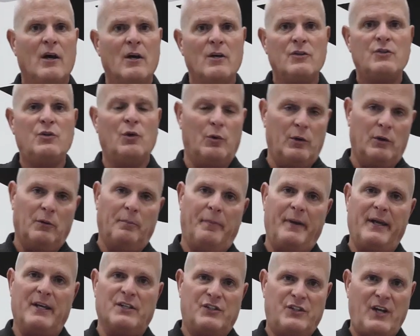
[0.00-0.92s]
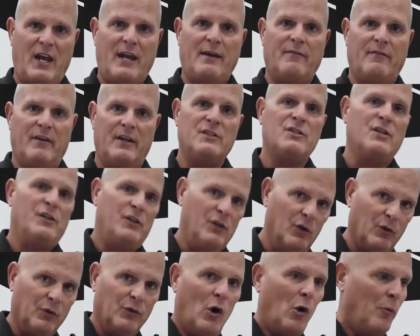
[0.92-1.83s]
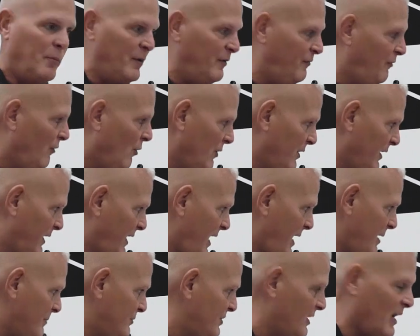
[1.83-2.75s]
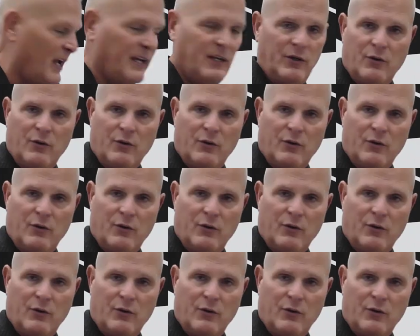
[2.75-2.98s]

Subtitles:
So it'll be a savings, and you'll know before the campsite.